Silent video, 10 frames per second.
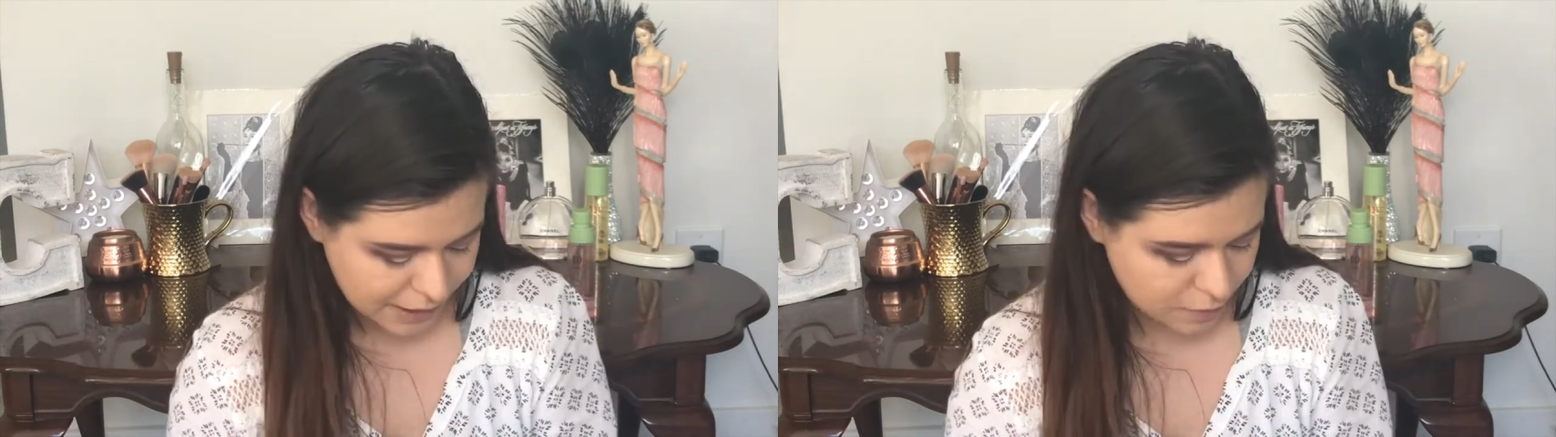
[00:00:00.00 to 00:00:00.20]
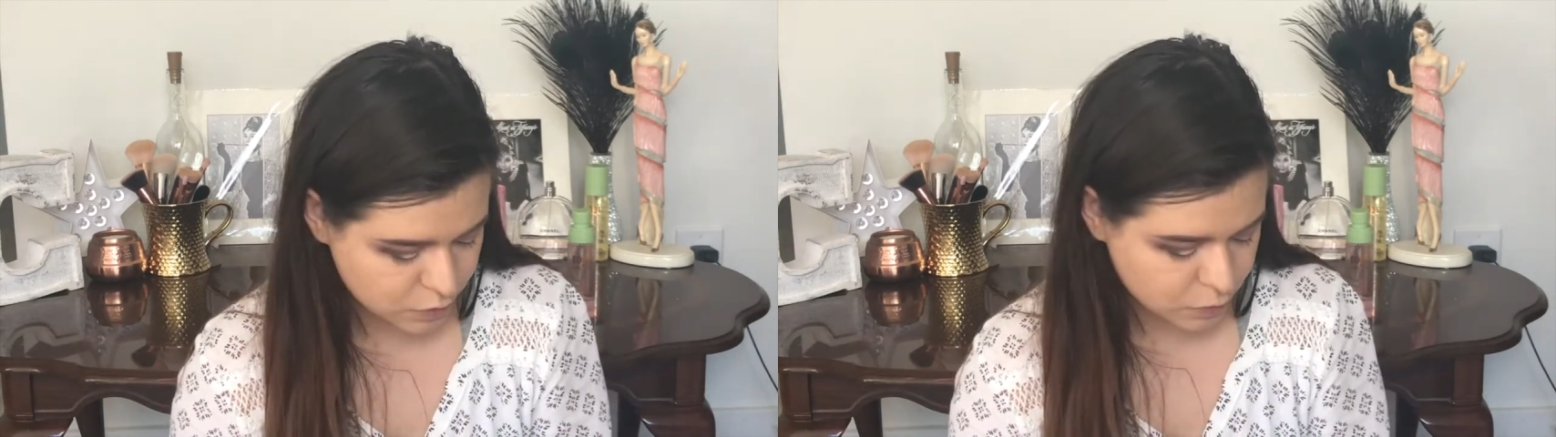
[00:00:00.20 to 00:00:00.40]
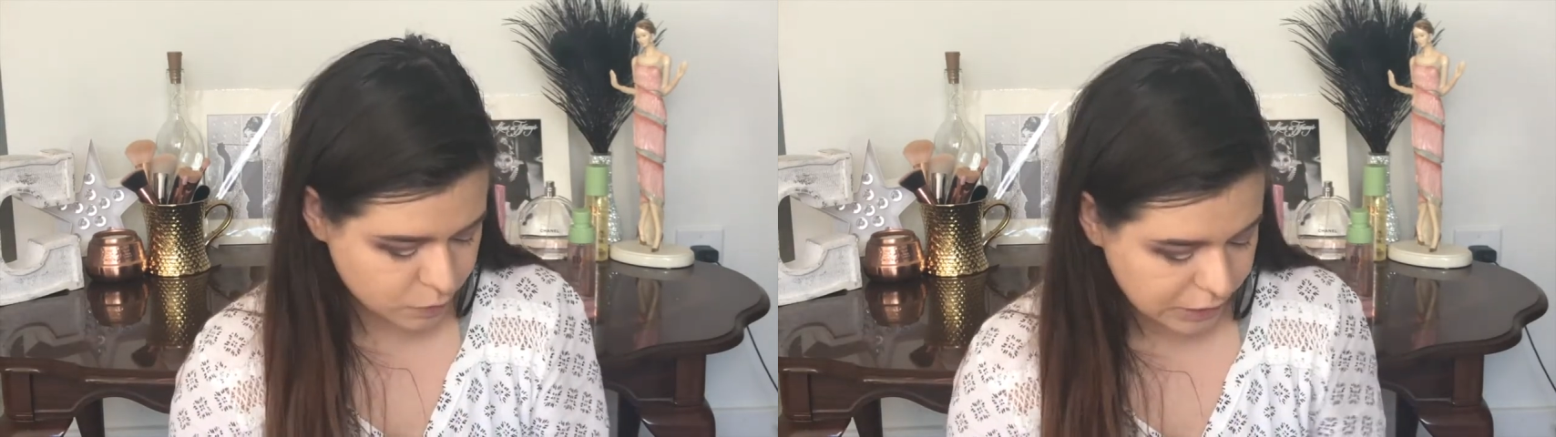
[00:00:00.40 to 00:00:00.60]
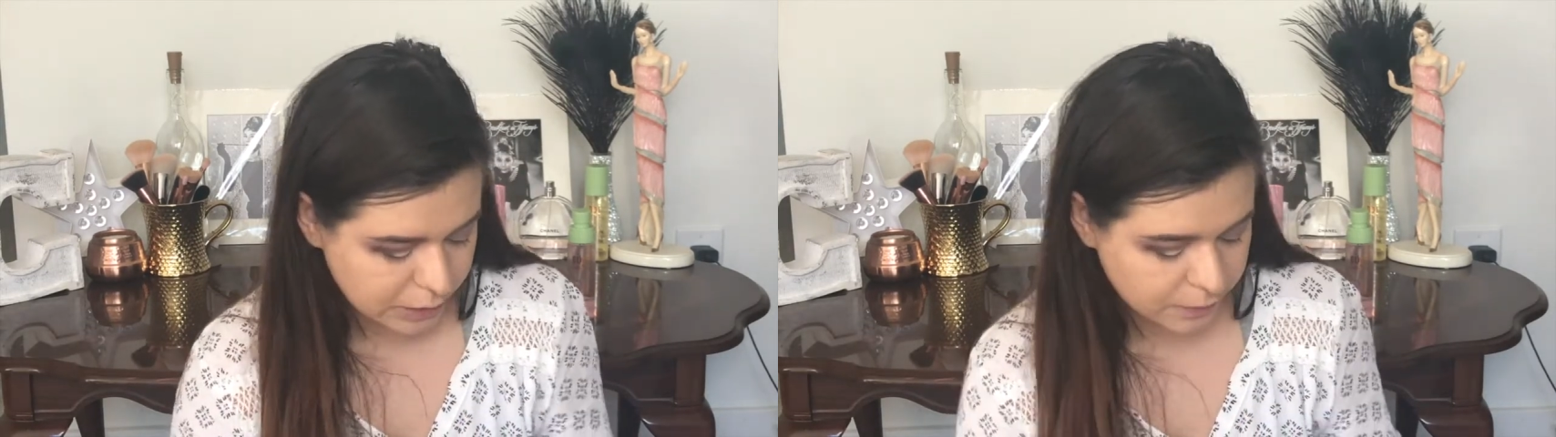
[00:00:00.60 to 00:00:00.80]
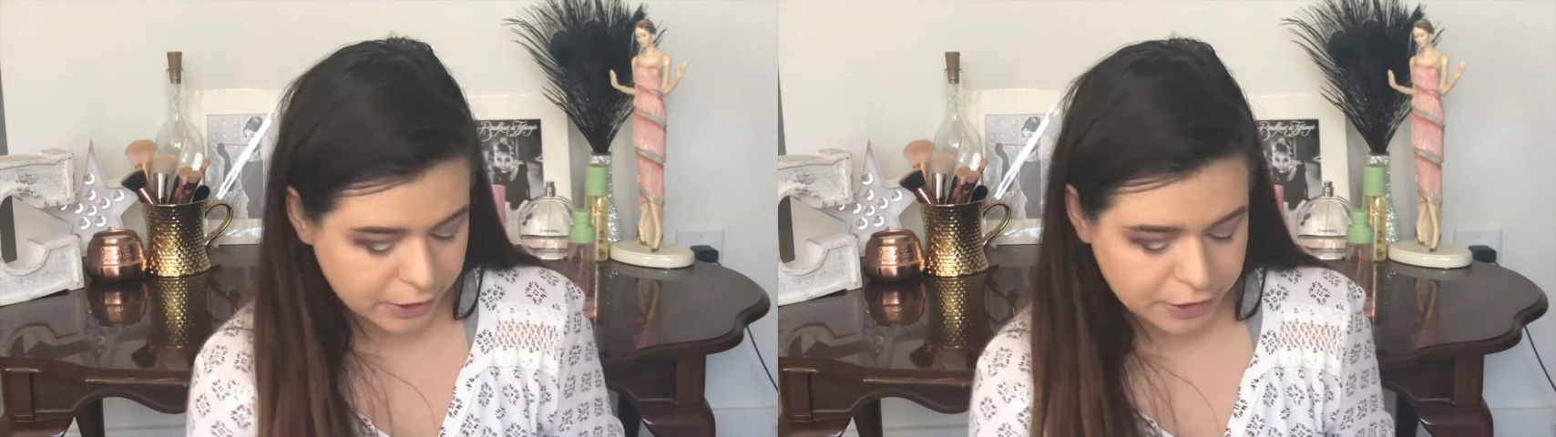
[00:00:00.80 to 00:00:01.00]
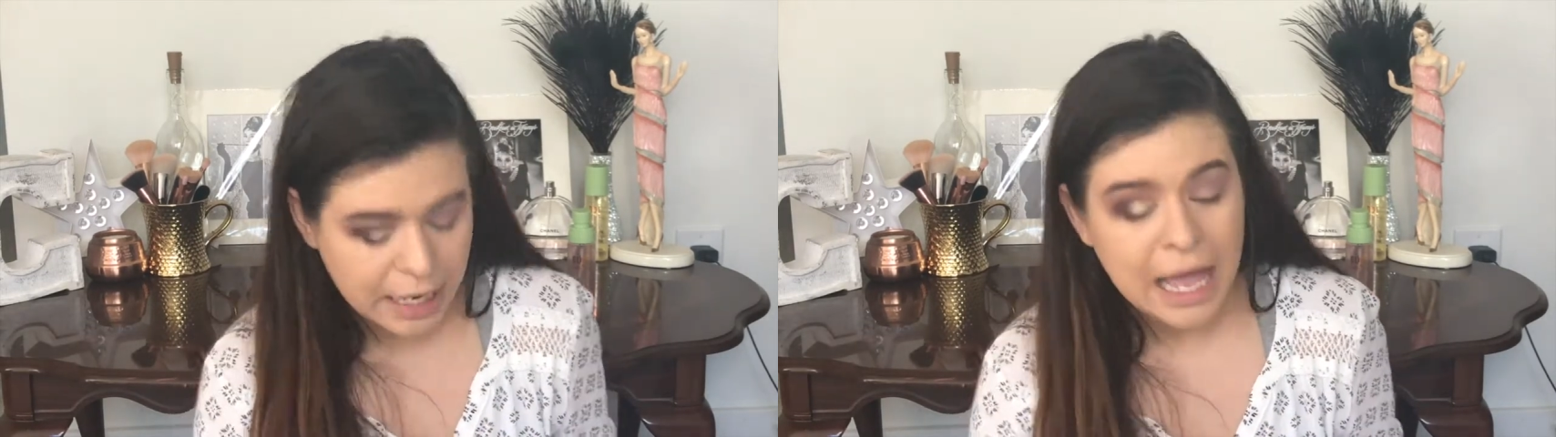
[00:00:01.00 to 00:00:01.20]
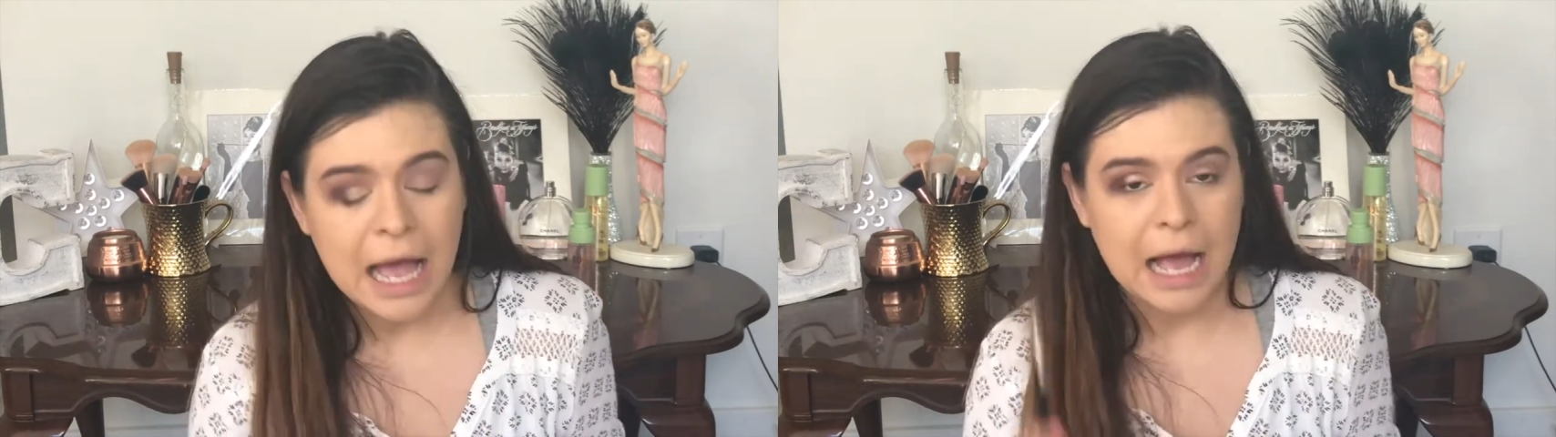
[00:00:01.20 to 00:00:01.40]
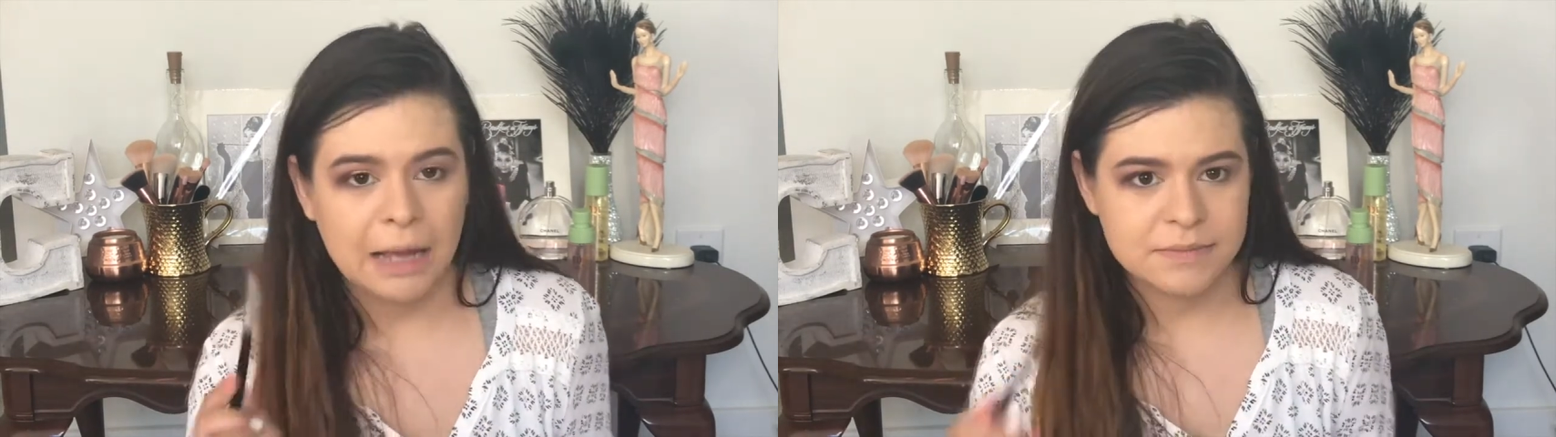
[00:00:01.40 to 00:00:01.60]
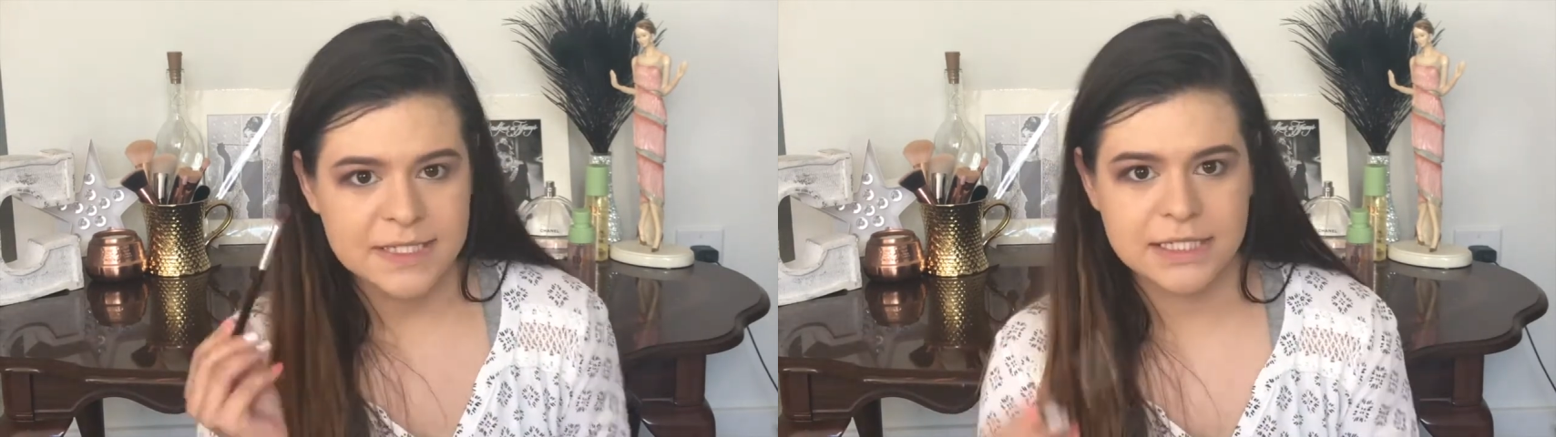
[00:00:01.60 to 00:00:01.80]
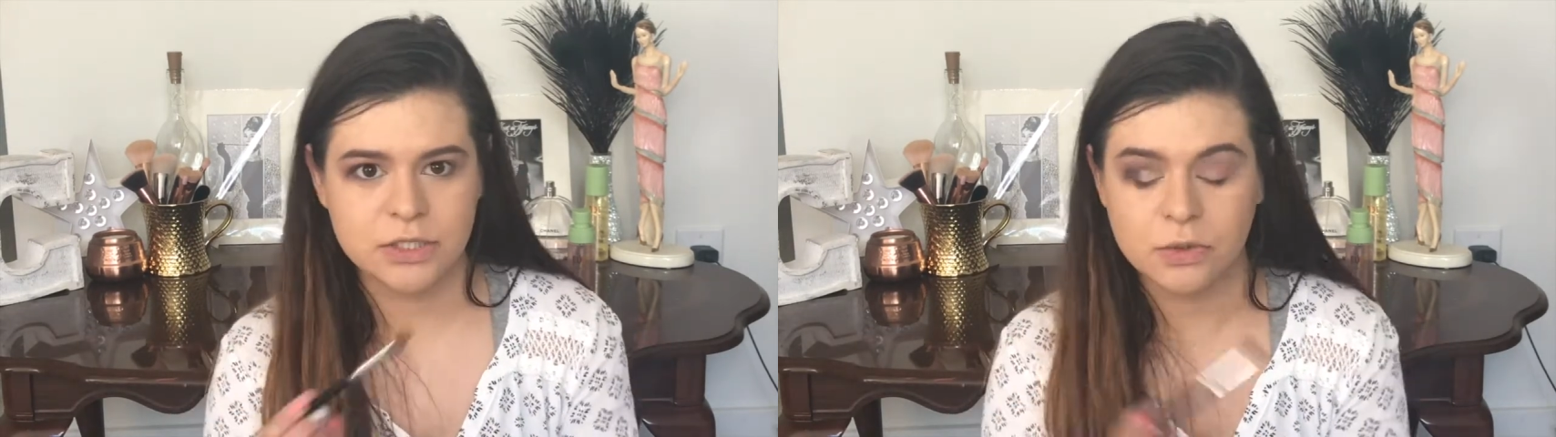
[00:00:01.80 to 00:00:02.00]
It was really weird. I'm
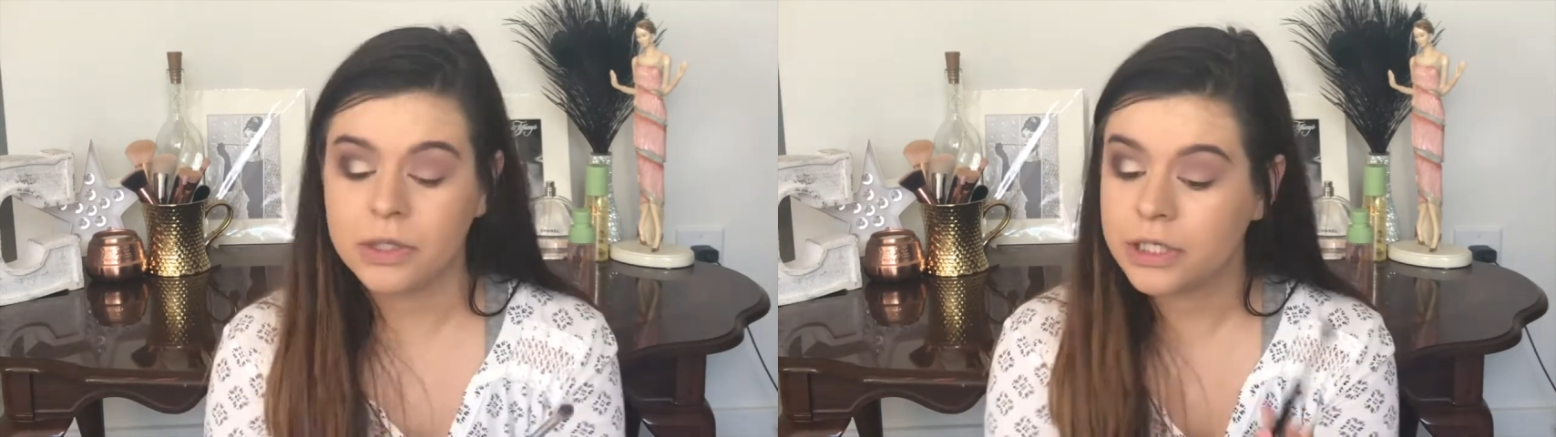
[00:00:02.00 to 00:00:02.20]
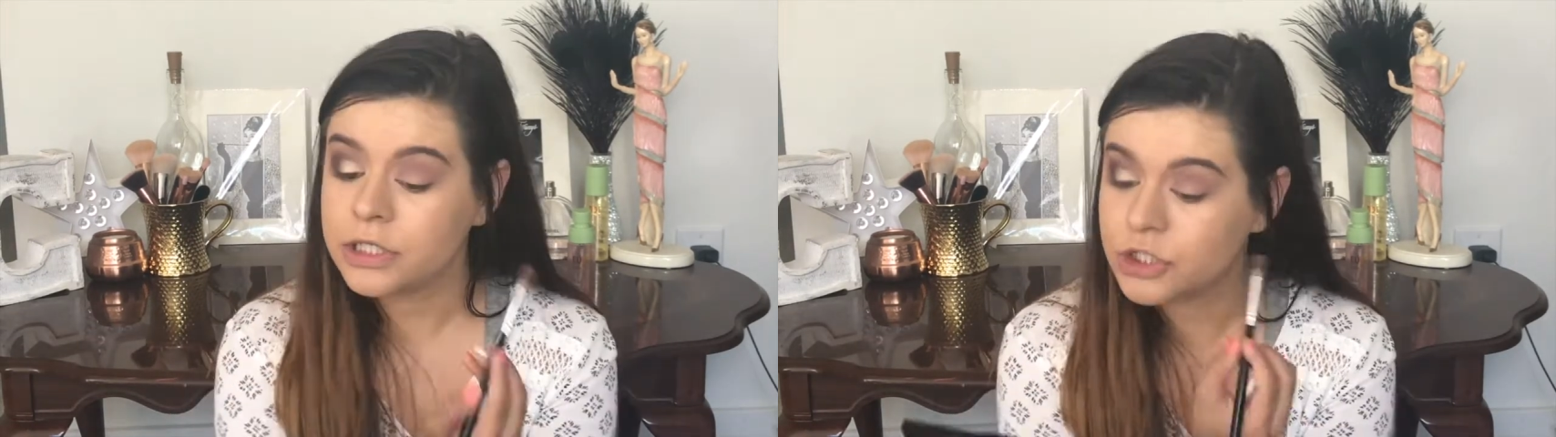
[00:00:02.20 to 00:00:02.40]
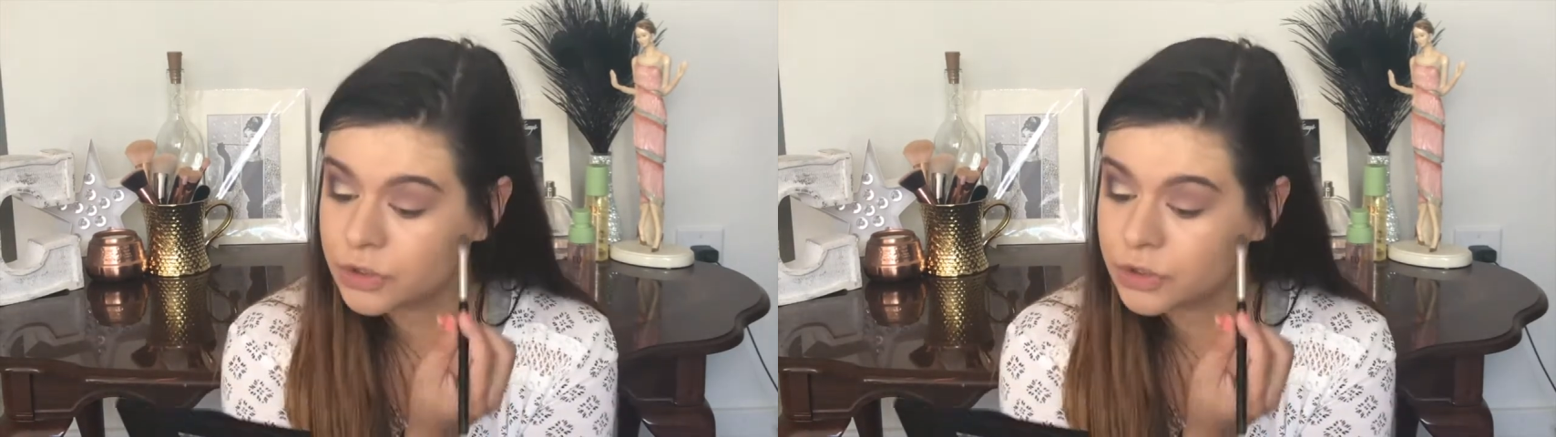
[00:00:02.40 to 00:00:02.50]
still gonna